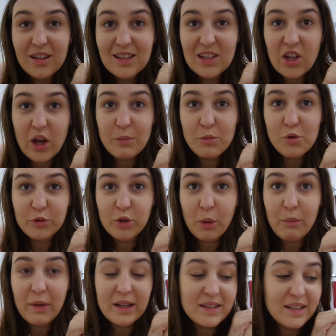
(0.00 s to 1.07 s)
So I moved
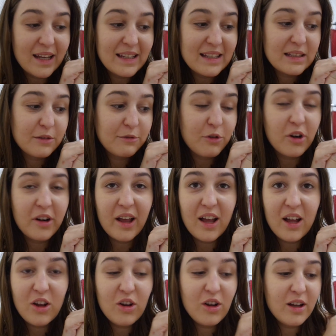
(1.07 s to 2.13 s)
on my desk for
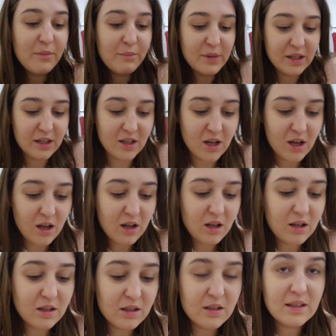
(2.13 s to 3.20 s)
now,
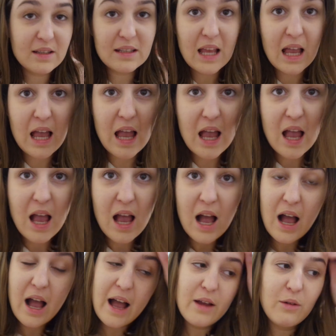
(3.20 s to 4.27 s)
because
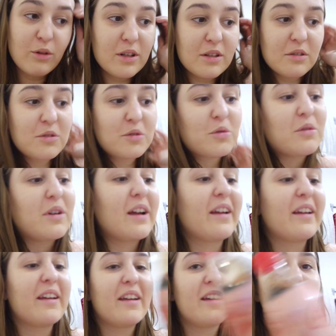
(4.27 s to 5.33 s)
I want to
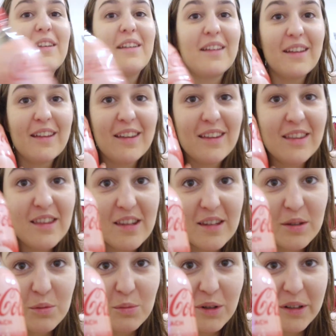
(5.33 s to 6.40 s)
try
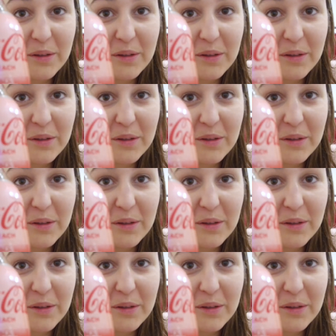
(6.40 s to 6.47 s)
this